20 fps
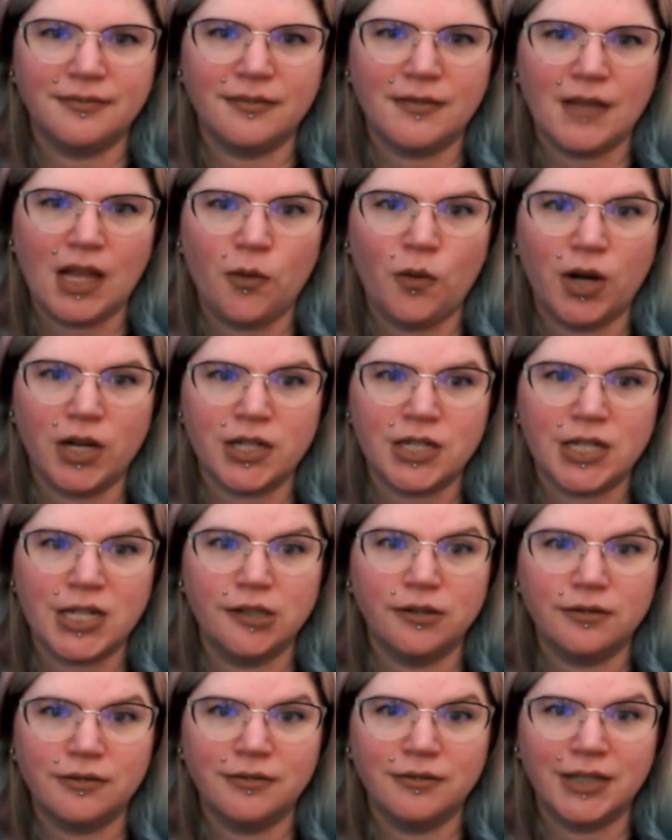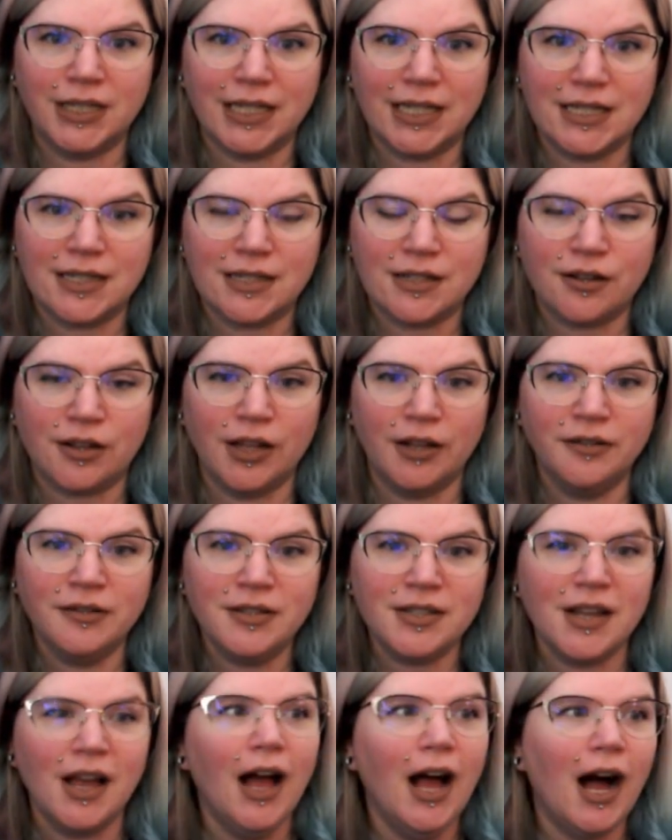washed out when it gets
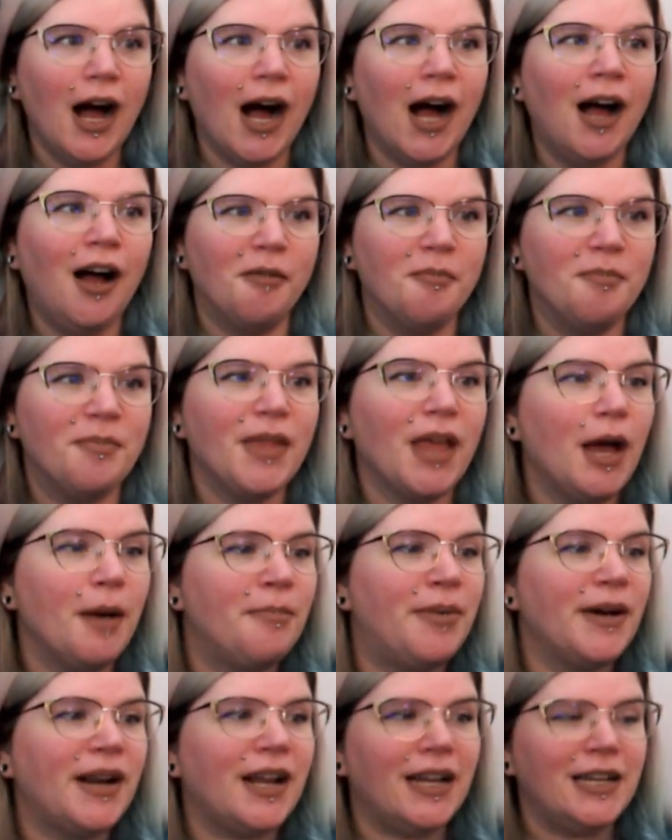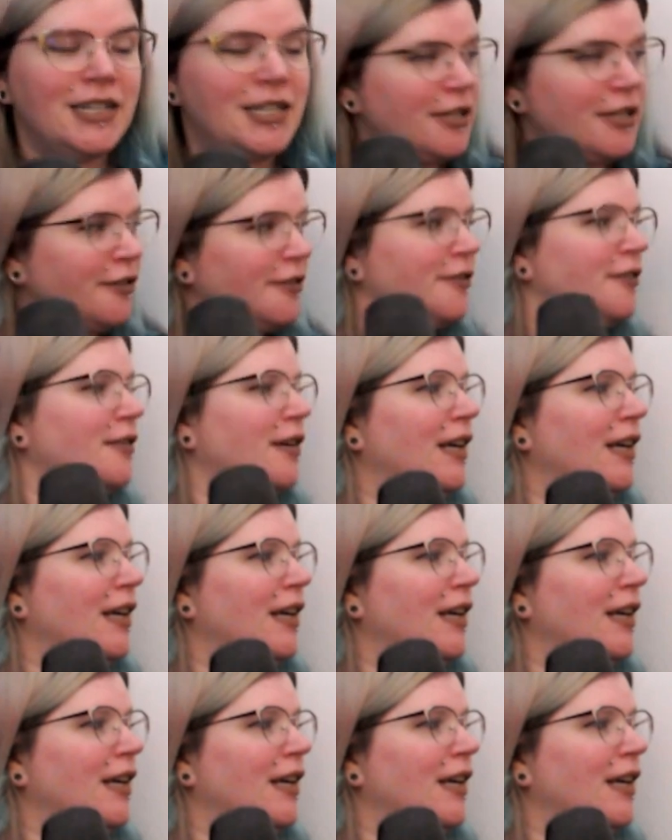close. But I do